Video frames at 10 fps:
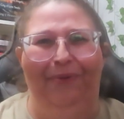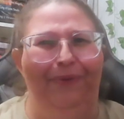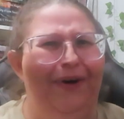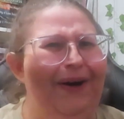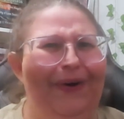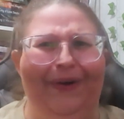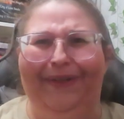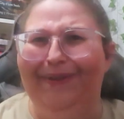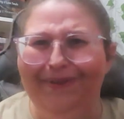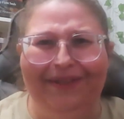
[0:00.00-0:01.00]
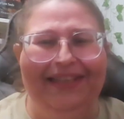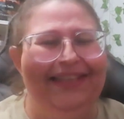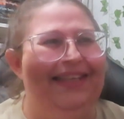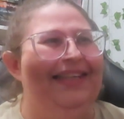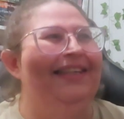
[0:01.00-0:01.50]
What are you
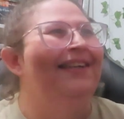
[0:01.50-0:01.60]
thinking?